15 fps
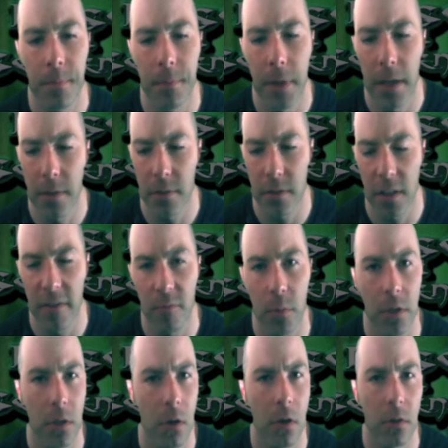as they've
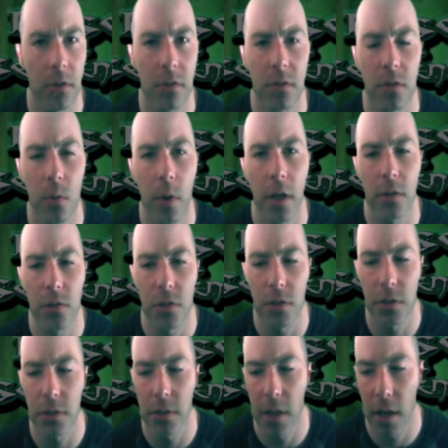been called into
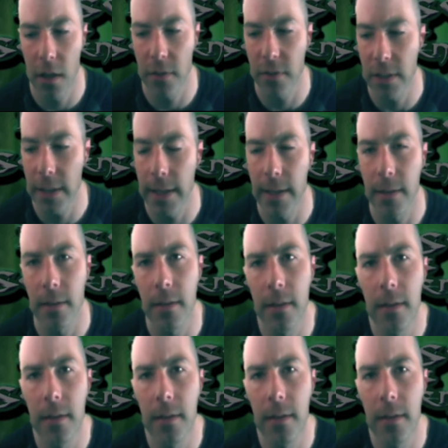question kind of again.